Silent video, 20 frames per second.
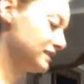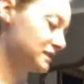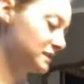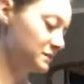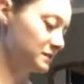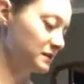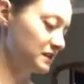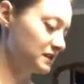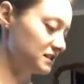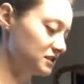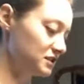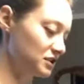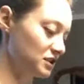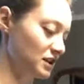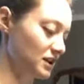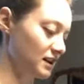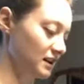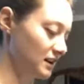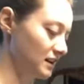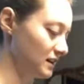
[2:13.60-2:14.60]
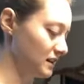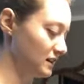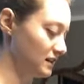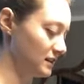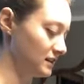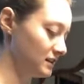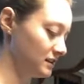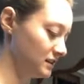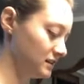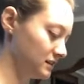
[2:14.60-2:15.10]
husband
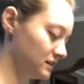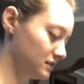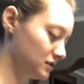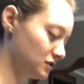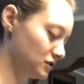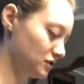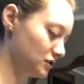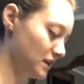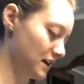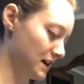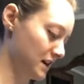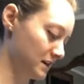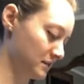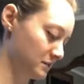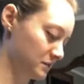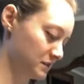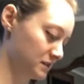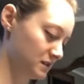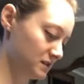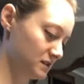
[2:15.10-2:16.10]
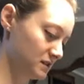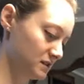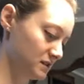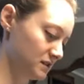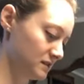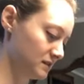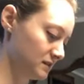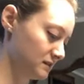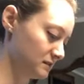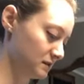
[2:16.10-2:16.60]
John
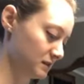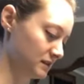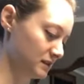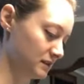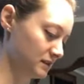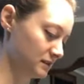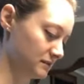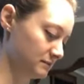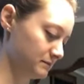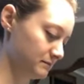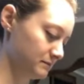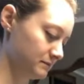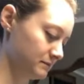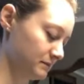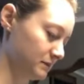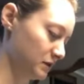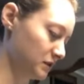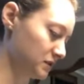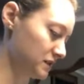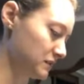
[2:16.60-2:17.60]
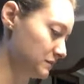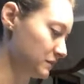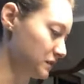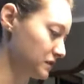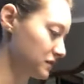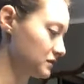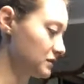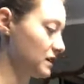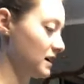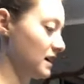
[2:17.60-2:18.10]
traps mostly
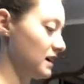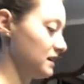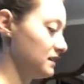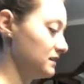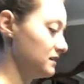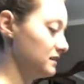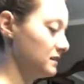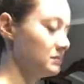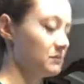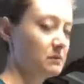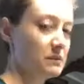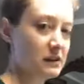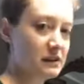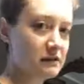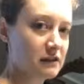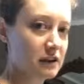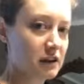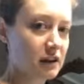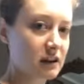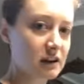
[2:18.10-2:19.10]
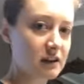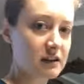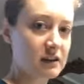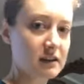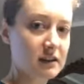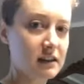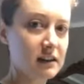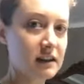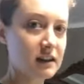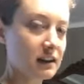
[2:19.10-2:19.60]
muskrat and beaver,
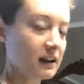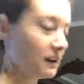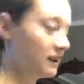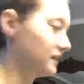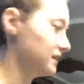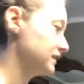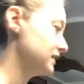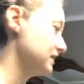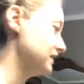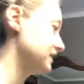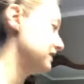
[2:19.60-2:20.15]
and